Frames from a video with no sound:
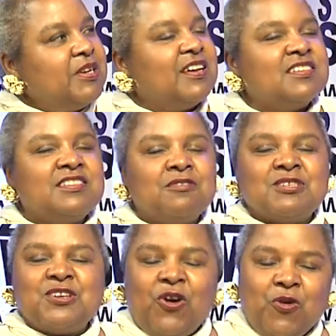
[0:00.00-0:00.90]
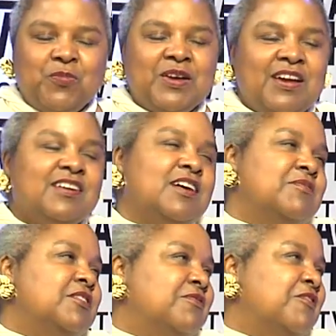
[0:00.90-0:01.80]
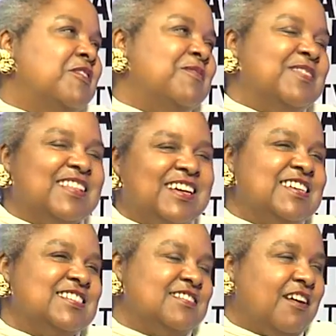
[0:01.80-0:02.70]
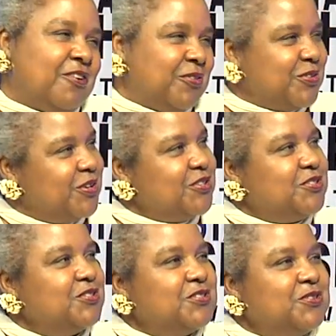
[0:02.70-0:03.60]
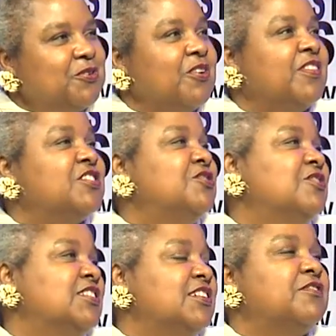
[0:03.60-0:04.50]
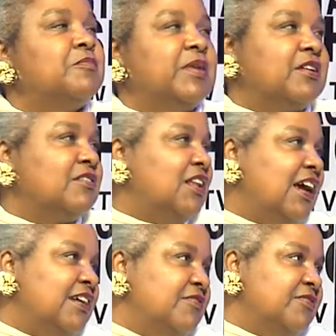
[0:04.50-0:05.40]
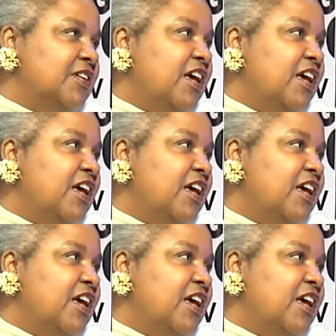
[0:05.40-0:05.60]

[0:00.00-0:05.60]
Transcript: because there was hope coming from the South to the North that you could live a better life.